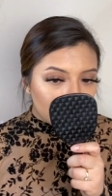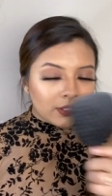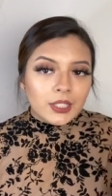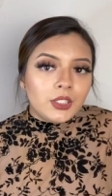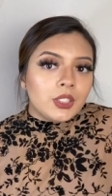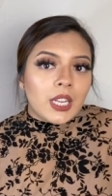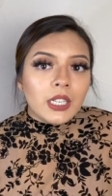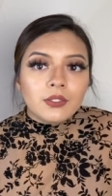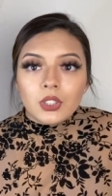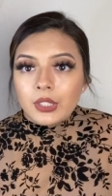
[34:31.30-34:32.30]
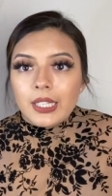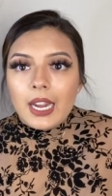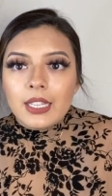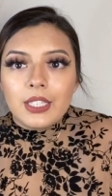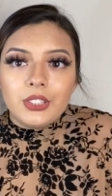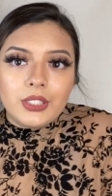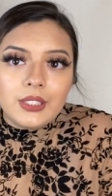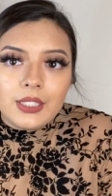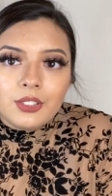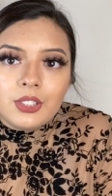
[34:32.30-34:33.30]
they just kind of look like eyelash
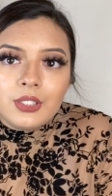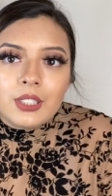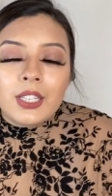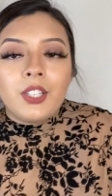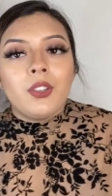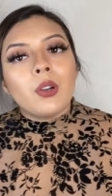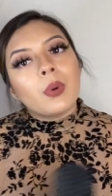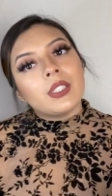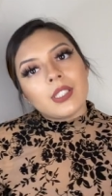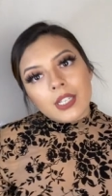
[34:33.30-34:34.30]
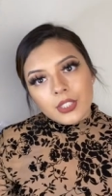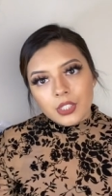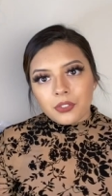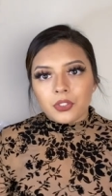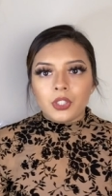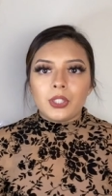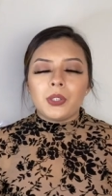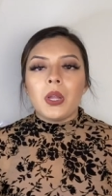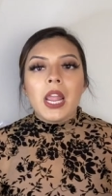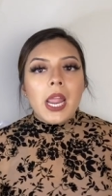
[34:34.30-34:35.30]
extensions. Like, you know where it's gonna differ a
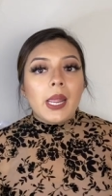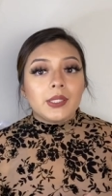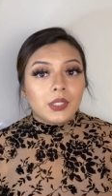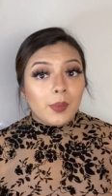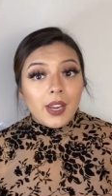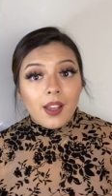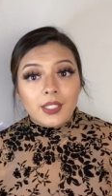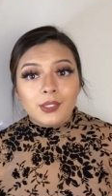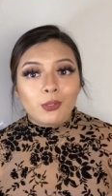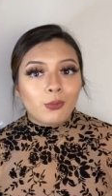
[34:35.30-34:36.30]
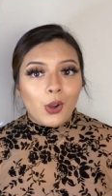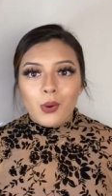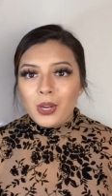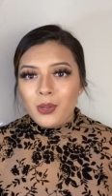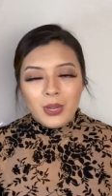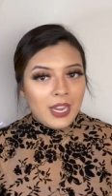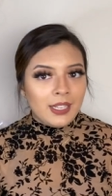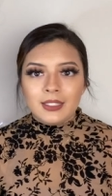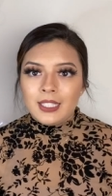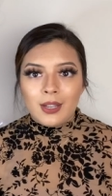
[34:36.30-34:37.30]
little. And to be honest, from far away, you
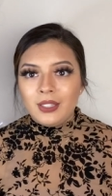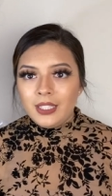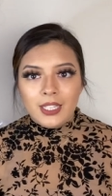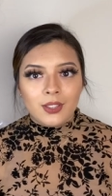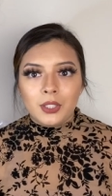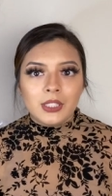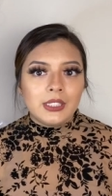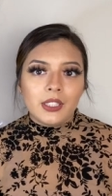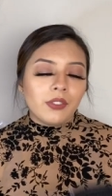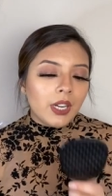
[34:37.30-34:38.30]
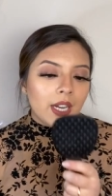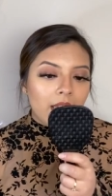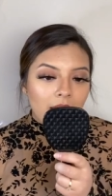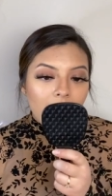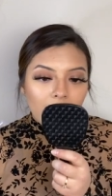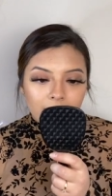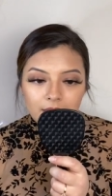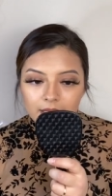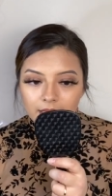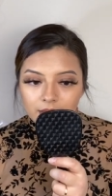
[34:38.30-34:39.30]
can't tell that they look different. I
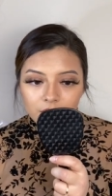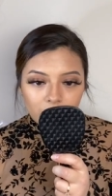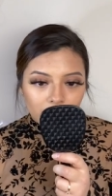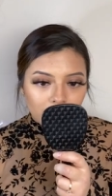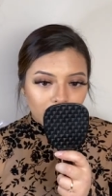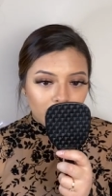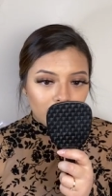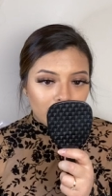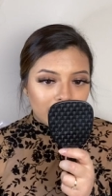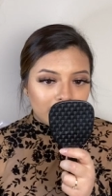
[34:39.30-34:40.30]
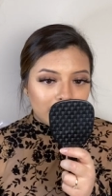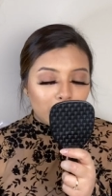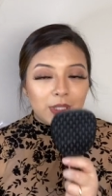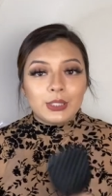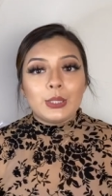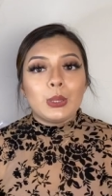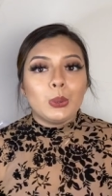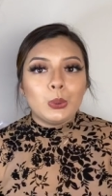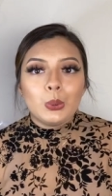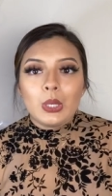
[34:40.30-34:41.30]
think that it's just if you're someone
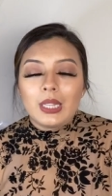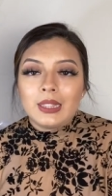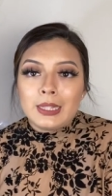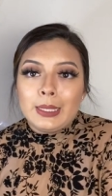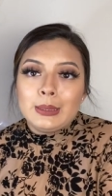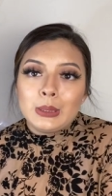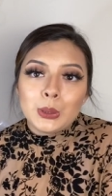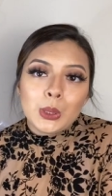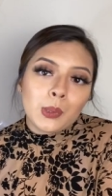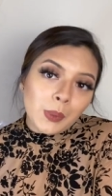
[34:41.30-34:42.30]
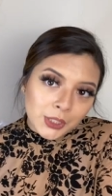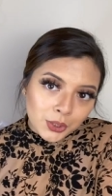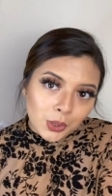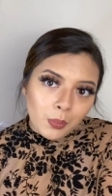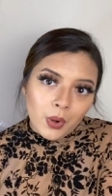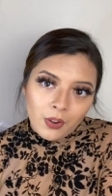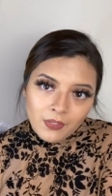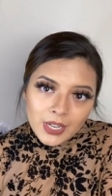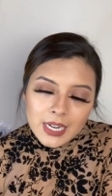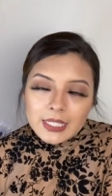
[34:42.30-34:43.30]
who likes to look picture
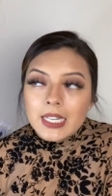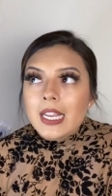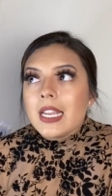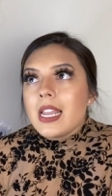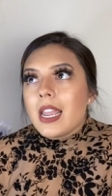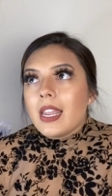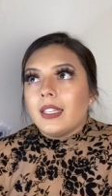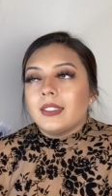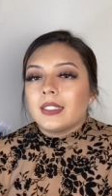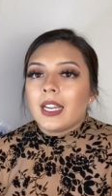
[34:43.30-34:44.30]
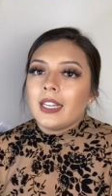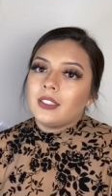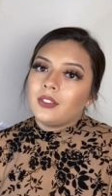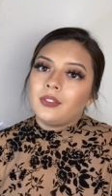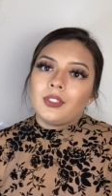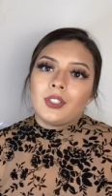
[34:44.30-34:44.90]
perfect and kind of